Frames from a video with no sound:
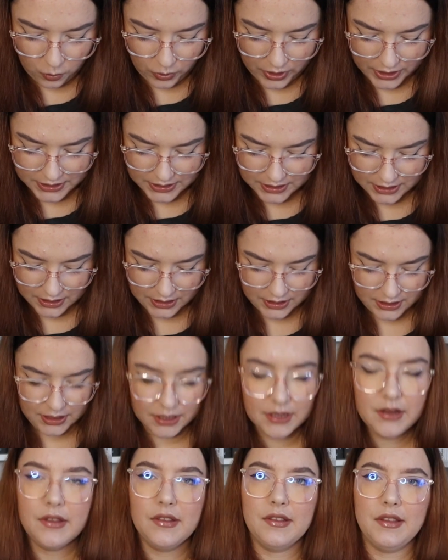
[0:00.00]
read
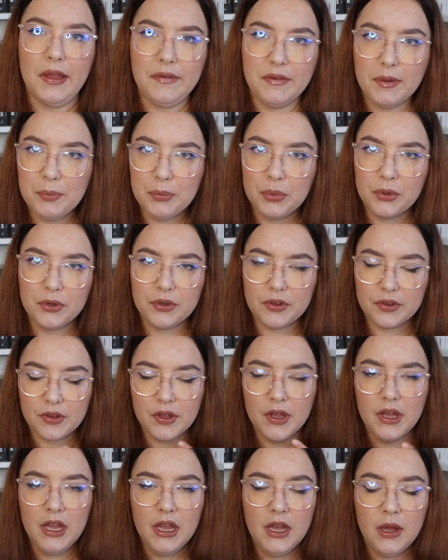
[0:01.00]
7 books,
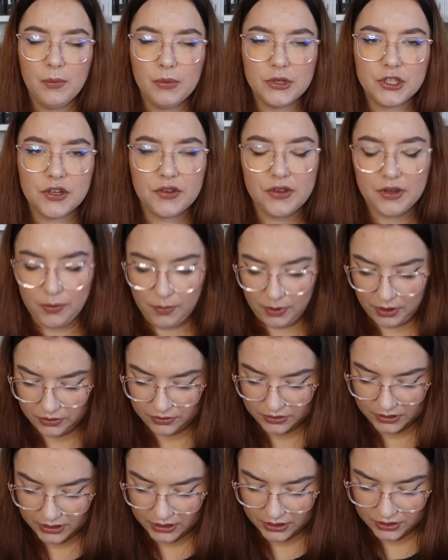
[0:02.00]
which is
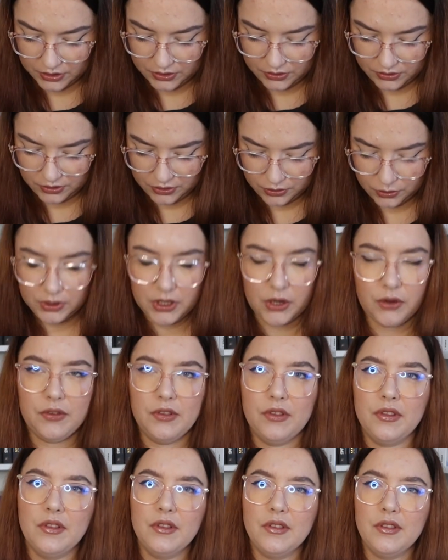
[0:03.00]
around
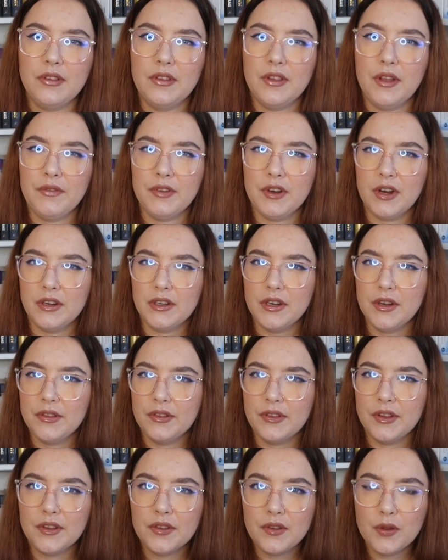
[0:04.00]

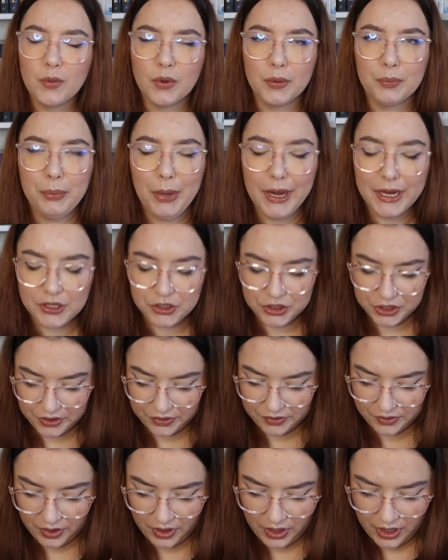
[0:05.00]
2,761
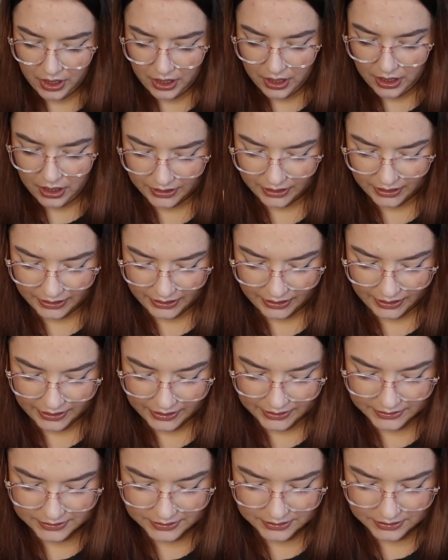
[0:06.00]
pages. I
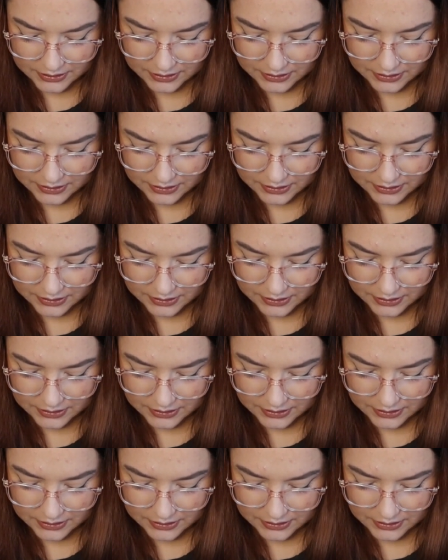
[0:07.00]
had